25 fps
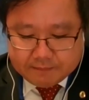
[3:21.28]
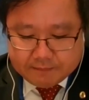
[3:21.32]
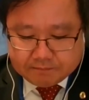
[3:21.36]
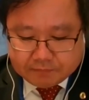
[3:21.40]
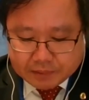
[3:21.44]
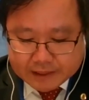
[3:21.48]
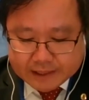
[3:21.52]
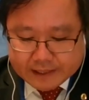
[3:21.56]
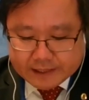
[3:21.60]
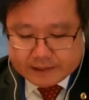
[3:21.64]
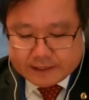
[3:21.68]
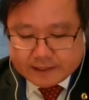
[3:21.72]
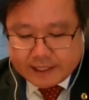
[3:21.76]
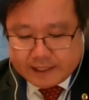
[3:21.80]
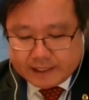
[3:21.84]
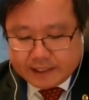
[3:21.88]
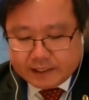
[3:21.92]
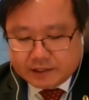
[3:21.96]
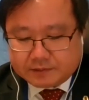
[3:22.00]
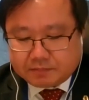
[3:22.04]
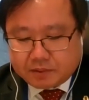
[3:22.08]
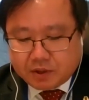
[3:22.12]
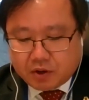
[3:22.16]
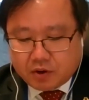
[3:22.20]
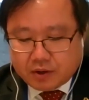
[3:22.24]
pleased that
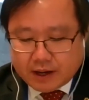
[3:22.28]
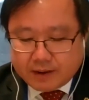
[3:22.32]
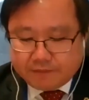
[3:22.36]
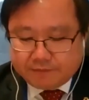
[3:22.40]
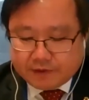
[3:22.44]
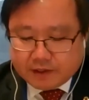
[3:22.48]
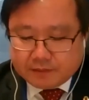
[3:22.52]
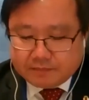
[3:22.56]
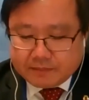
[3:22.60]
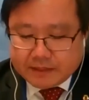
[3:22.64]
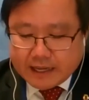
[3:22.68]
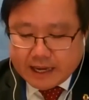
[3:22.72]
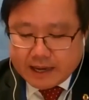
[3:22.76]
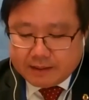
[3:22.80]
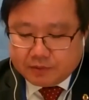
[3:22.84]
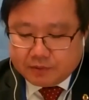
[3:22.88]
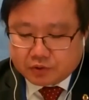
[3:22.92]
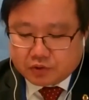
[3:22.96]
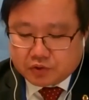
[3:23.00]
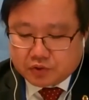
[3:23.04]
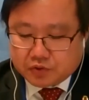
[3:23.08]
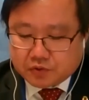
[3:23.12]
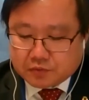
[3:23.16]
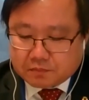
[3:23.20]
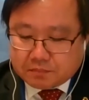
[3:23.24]
this program will be able
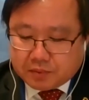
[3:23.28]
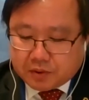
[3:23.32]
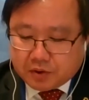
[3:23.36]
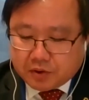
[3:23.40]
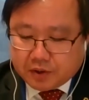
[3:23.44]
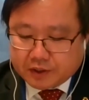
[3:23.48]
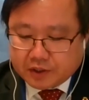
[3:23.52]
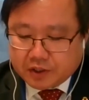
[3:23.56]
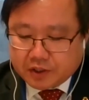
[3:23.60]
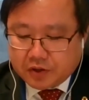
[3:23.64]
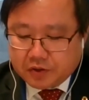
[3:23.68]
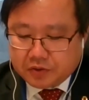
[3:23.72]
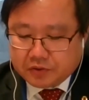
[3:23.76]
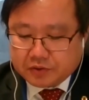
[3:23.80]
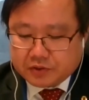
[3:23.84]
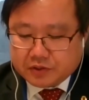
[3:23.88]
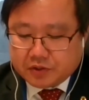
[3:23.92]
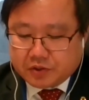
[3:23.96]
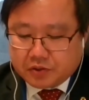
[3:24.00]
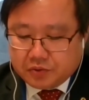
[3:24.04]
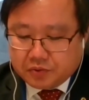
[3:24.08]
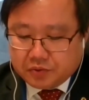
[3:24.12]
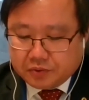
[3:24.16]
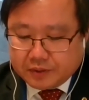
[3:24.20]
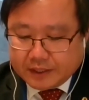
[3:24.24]
to support those
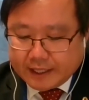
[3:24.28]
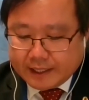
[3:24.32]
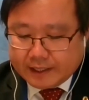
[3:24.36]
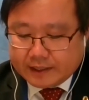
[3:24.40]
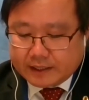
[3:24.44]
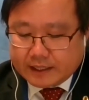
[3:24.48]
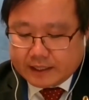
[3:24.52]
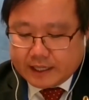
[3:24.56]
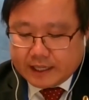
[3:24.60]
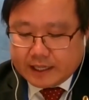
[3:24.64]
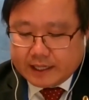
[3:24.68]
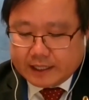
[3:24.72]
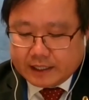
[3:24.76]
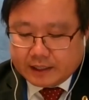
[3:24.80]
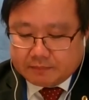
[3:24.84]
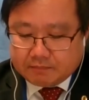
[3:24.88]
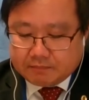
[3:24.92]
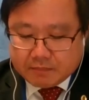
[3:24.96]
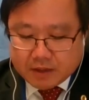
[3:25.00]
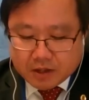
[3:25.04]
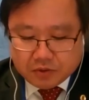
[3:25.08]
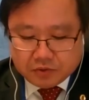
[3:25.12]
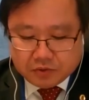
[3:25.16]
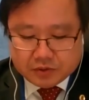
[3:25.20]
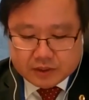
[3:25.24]
who need it
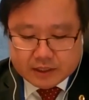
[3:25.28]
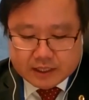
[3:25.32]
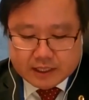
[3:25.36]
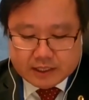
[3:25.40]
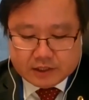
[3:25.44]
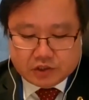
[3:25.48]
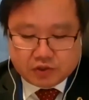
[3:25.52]
most